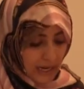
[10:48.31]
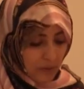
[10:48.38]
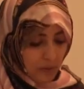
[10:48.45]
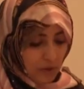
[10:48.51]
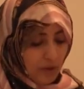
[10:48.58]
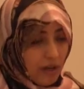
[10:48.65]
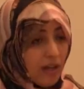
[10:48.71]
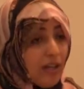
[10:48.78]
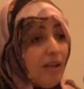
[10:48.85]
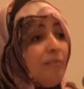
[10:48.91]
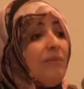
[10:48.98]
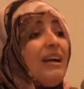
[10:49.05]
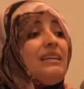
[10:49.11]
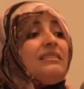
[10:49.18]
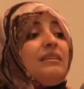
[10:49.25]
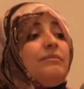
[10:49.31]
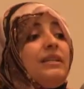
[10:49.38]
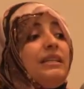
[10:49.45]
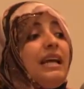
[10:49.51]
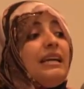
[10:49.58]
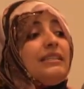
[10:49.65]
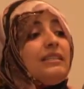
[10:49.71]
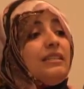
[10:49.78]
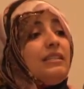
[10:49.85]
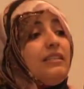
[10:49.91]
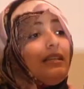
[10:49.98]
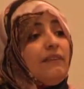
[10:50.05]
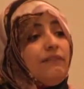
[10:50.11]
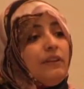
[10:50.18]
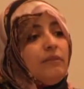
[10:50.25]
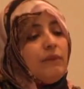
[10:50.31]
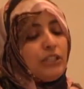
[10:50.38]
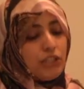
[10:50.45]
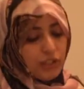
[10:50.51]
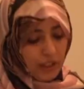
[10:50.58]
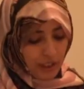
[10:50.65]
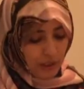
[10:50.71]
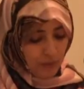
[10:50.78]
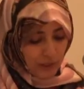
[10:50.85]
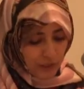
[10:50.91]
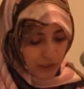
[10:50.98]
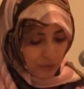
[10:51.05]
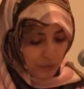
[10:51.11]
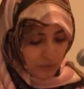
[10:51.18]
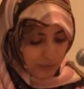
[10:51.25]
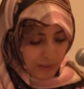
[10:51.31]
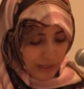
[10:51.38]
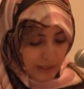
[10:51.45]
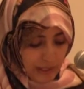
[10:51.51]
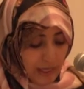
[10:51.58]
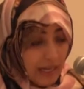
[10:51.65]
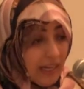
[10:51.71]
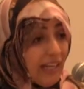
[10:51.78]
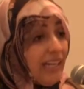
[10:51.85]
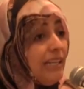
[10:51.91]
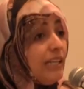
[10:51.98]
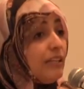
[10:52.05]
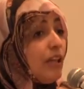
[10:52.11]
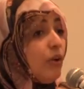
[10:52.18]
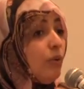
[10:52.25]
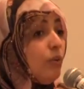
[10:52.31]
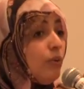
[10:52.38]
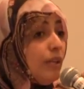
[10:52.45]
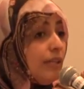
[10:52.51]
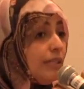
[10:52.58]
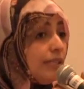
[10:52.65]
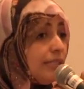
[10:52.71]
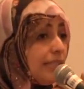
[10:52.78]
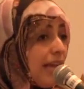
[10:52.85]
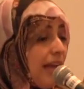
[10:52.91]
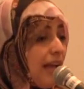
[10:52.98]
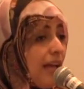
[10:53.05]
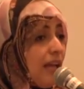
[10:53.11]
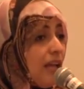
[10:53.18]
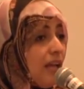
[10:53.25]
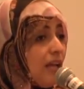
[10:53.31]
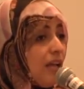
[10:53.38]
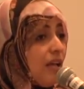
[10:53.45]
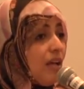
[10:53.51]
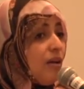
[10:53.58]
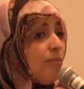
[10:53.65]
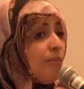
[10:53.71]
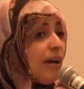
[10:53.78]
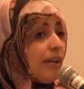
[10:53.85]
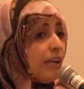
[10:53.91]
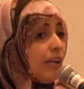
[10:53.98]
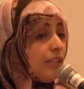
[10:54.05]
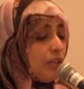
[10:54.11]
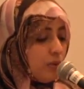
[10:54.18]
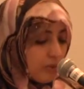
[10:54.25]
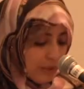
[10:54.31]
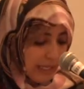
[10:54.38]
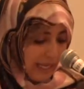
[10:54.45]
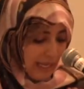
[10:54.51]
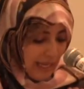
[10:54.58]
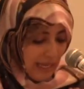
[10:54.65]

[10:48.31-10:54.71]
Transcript: and help with all their female friends in the East and the South